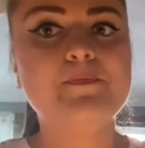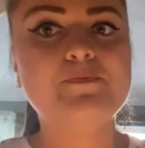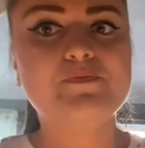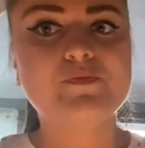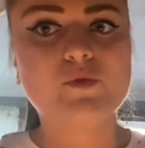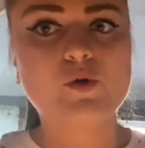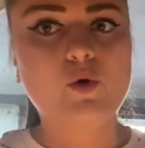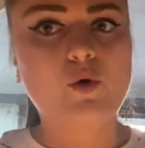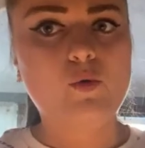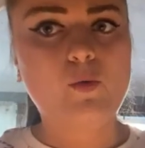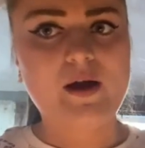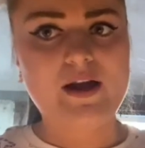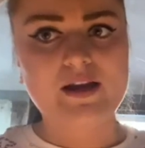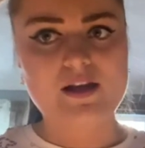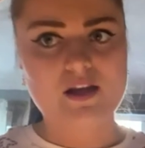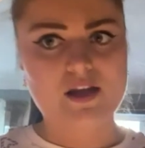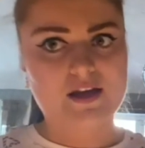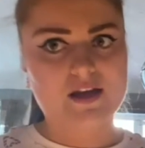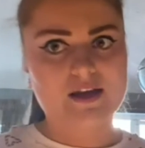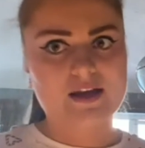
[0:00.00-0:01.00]
or wait
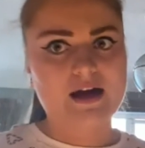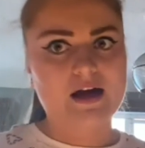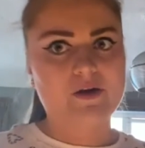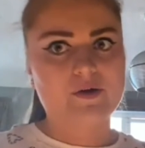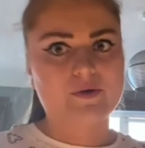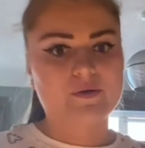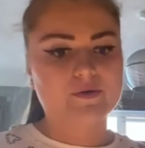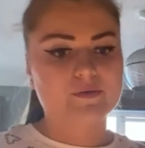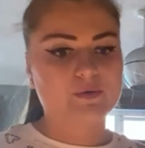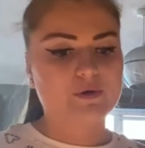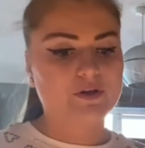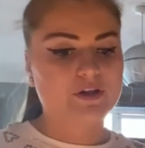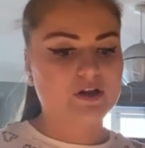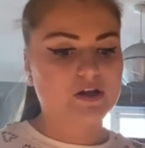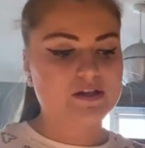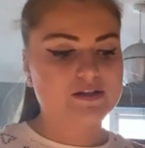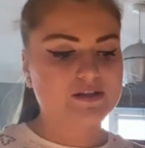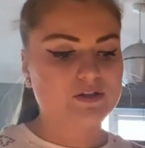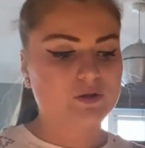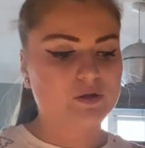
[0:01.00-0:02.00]
like an hour and put the
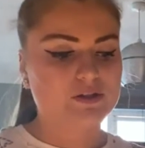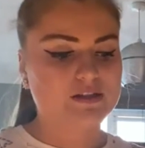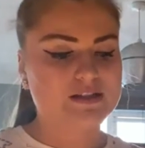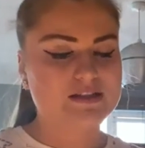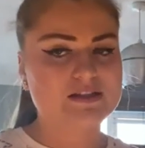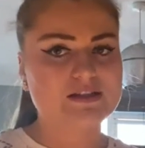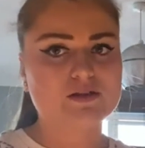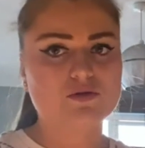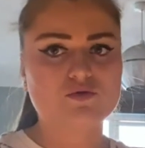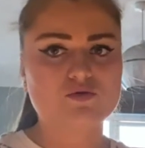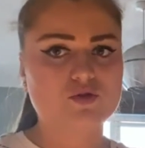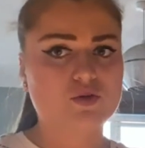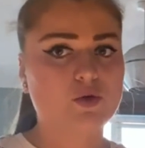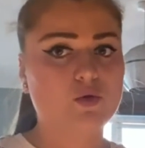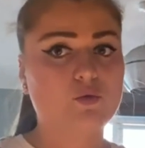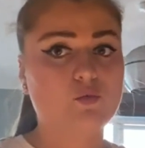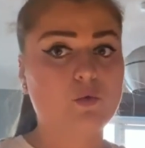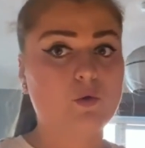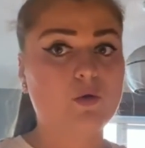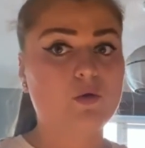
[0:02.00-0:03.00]
icing on, and it's still too
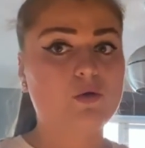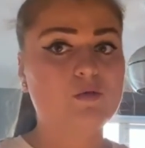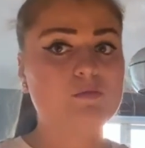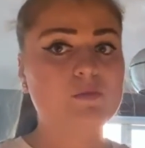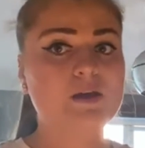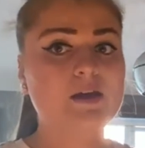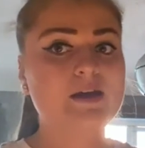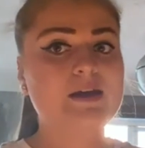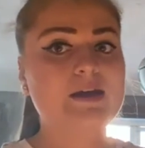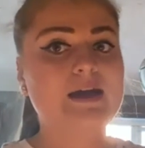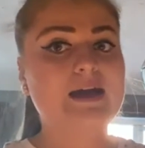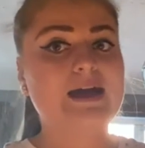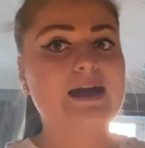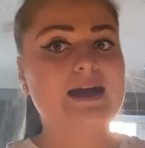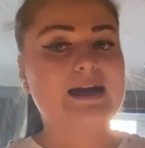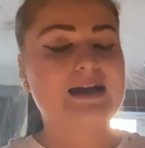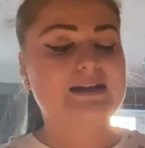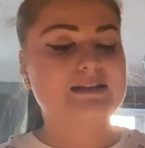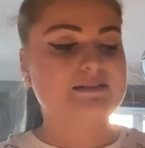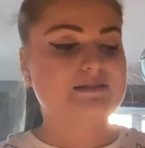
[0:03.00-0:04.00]
warm,
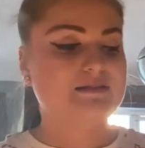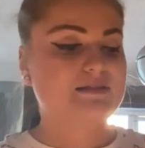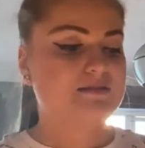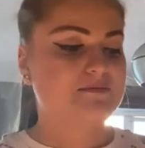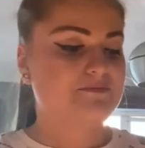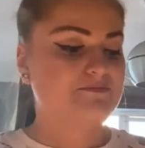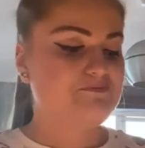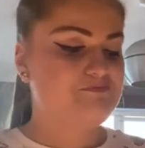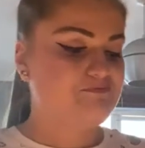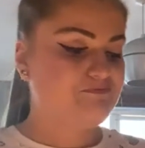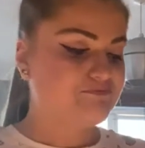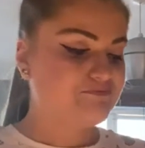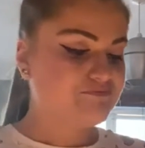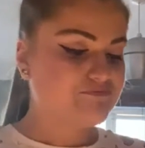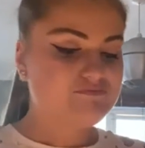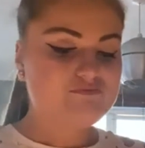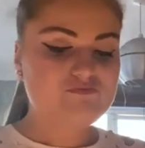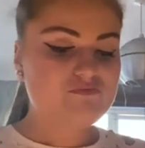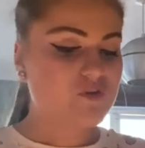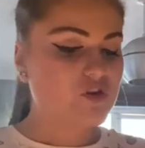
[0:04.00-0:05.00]
and
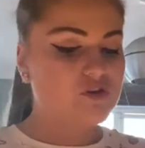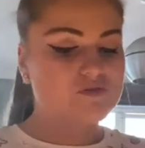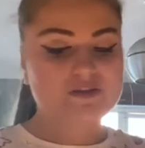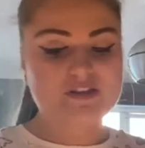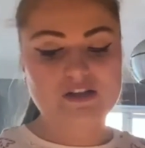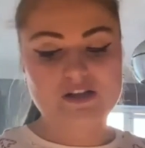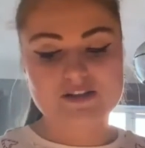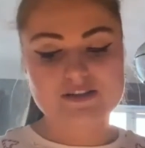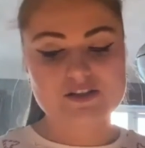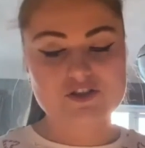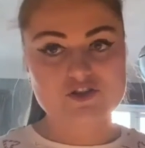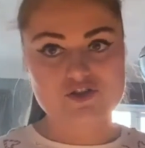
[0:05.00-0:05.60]
obviously the icing just